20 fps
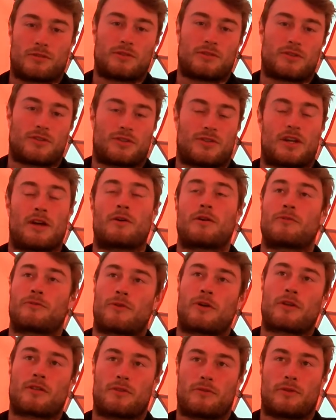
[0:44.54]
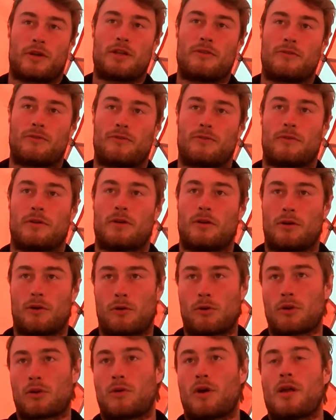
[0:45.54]
just out in front of the reef
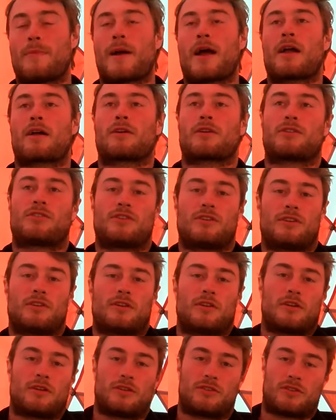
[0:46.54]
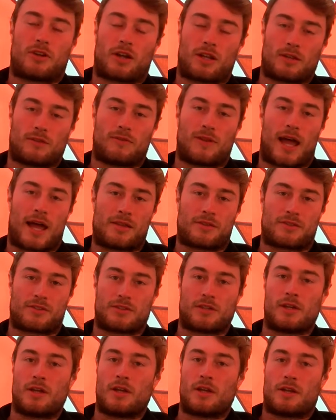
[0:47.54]
all the way back to the tidal
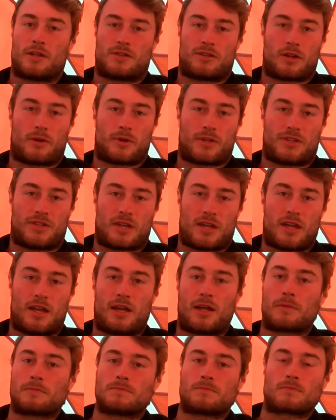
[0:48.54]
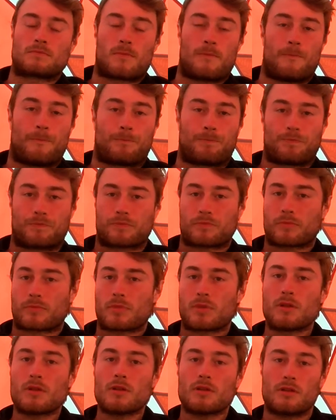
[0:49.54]
flats. So we're seeing
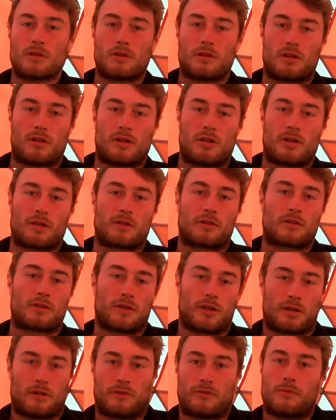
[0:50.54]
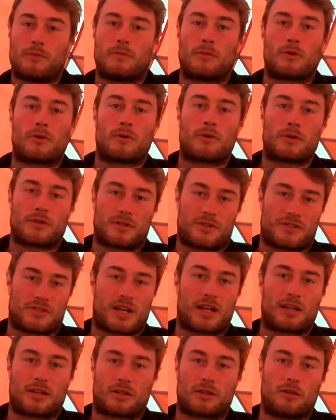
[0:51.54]
the kind of more
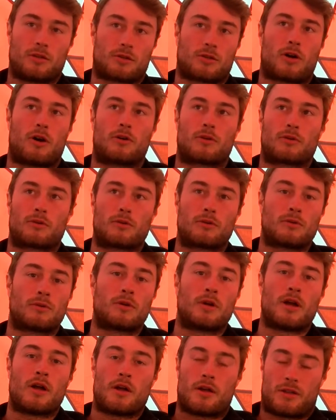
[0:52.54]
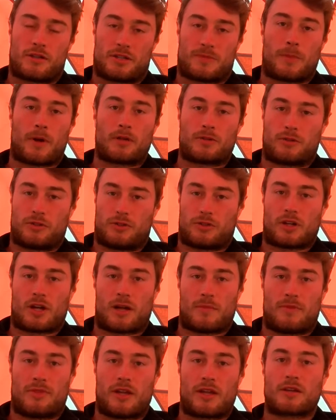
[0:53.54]
skeletal coral, sponge
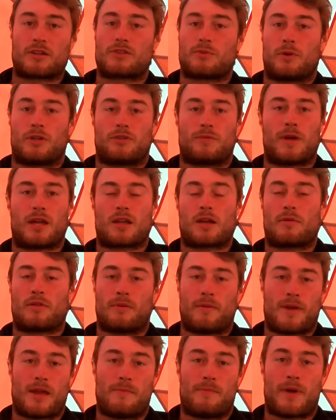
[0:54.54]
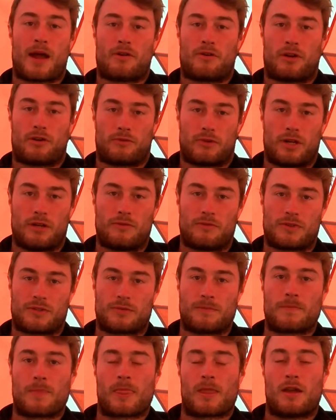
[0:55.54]
type things which make up the main barrier
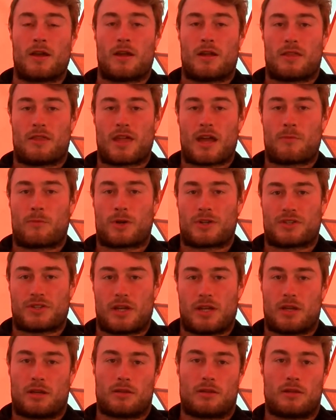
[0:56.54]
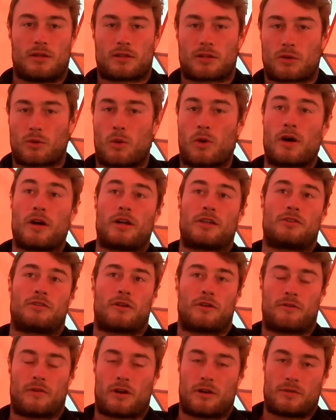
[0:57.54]
reefs. Then we're seeing the
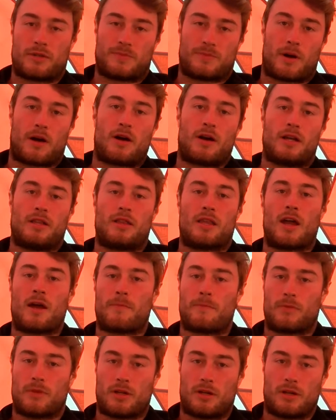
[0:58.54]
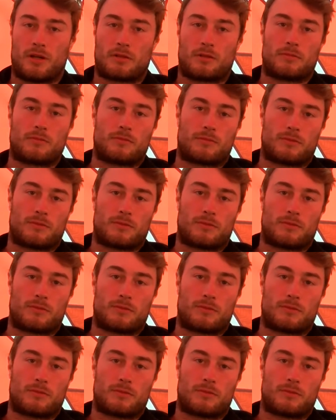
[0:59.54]
quieter environments behind that, the